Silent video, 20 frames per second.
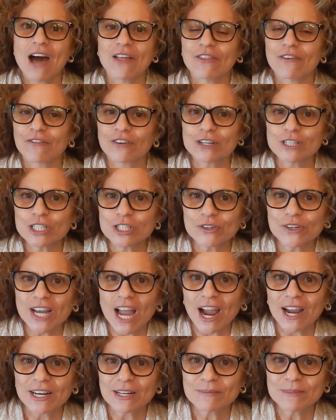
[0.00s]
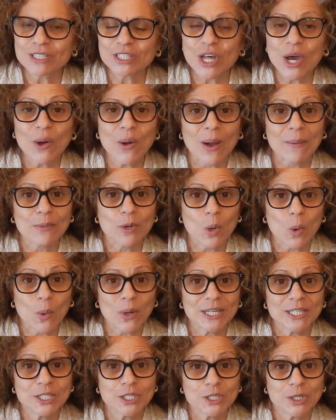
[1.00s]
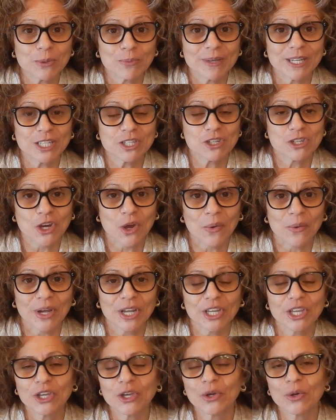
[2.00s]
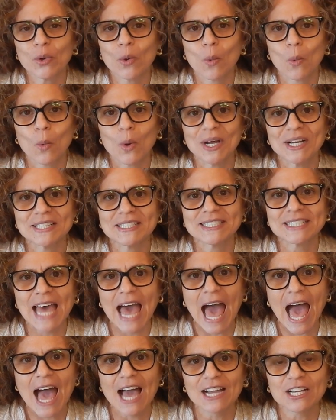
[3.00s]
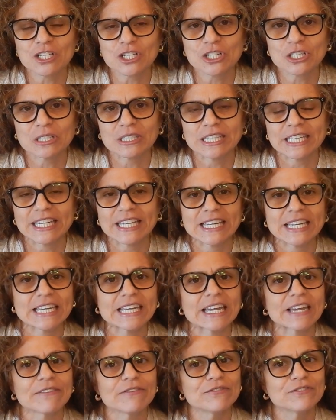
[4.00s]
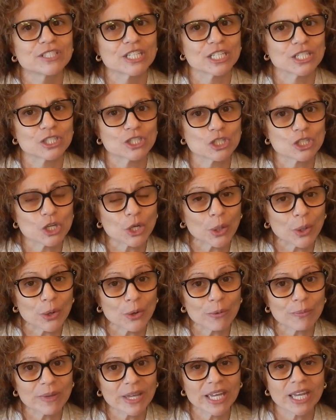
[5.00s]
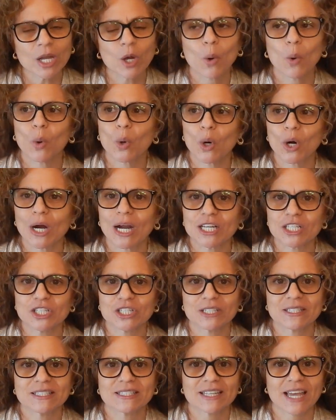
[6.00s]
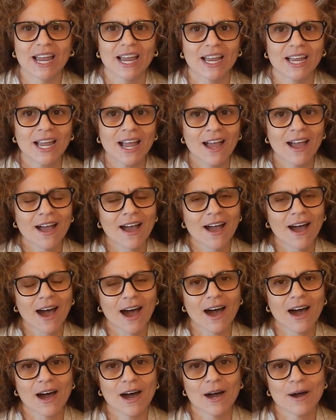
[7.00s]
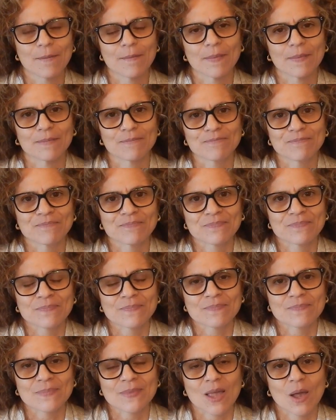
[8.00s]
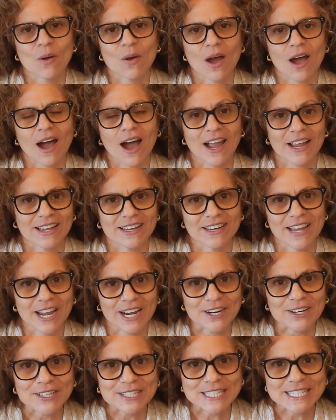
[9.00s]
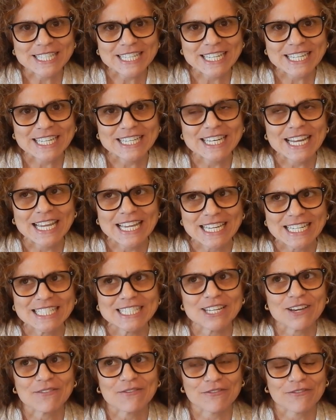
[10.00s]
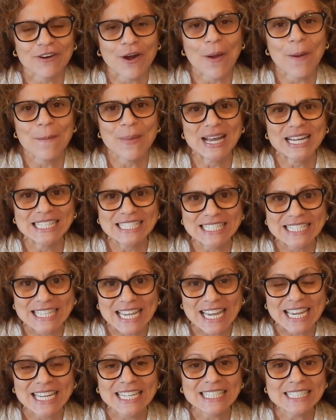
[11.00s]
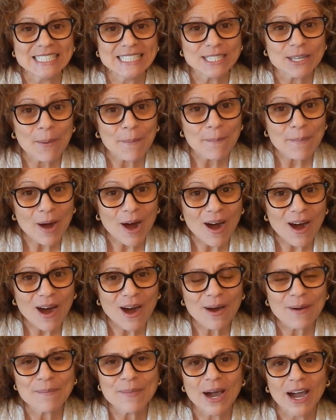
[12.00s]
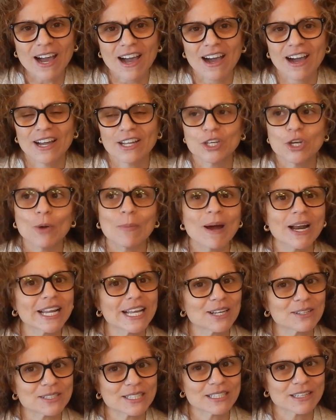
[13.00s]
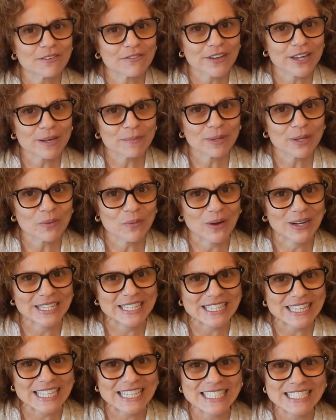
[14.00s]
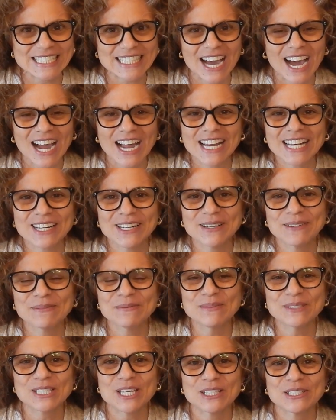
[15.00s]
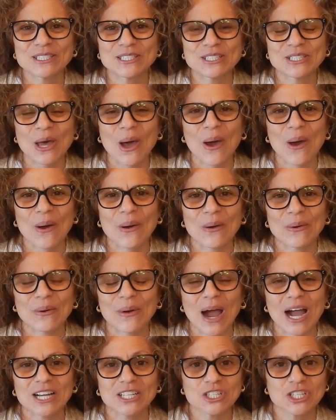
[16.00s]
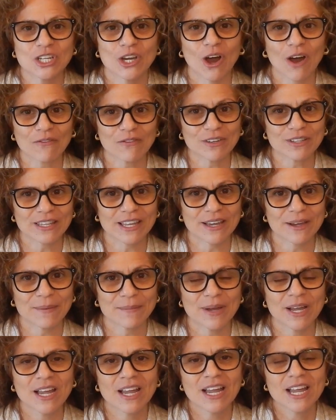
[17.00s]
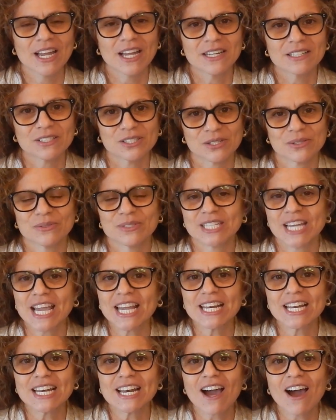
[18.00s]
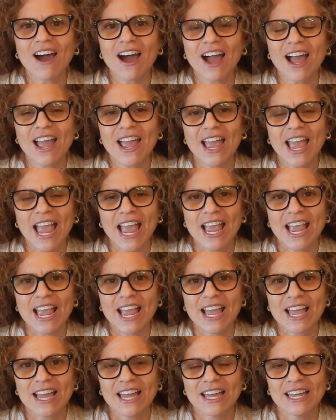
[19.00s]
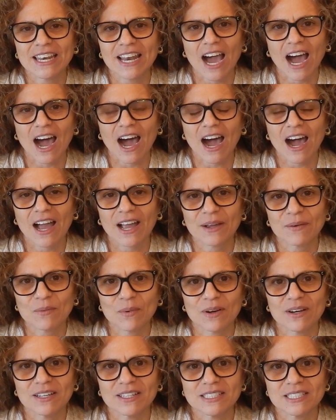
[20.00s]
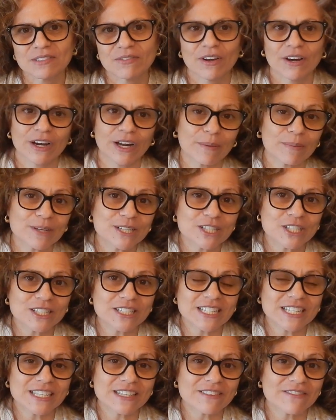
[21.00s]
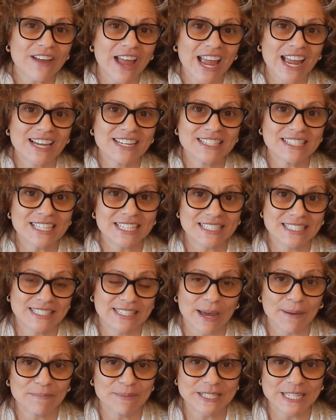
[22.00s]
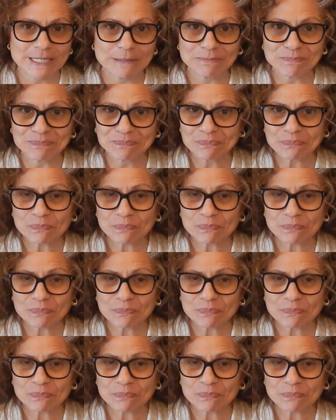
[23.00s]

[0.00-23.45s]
The first three items though I'm going to be showing you was actually gifted to me, or I should say I inherited it from Dan's mom. Nobody else in the family wanted these items, so she offered them to Dan and I was very appreciative and accepted.